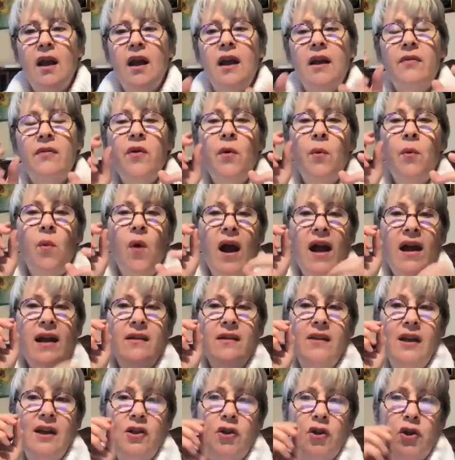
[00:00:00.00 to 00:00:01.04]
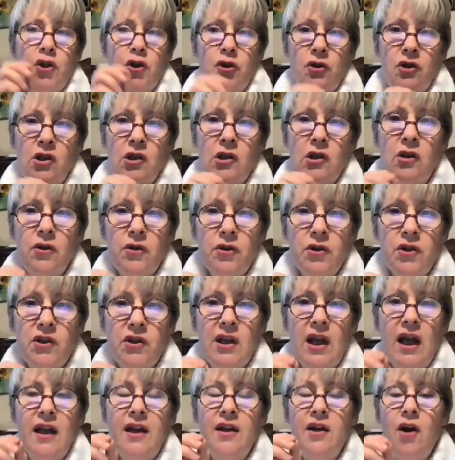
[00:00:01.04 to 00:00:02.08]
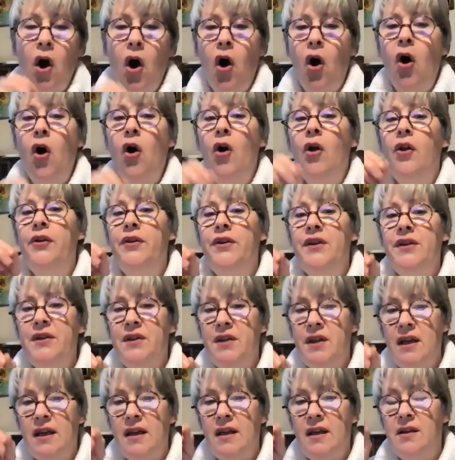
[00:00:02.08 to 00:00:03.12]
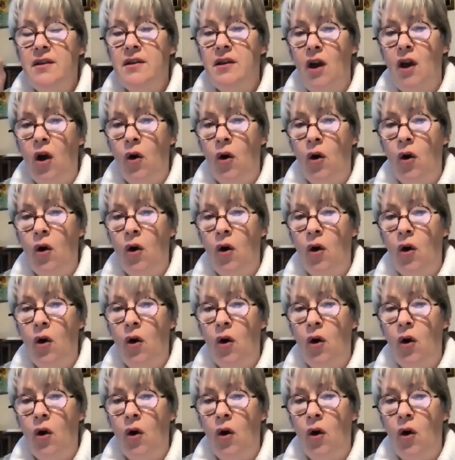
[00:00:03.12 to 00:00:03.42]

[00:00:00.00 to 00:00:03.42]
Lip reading: in the way that Schussler said all disease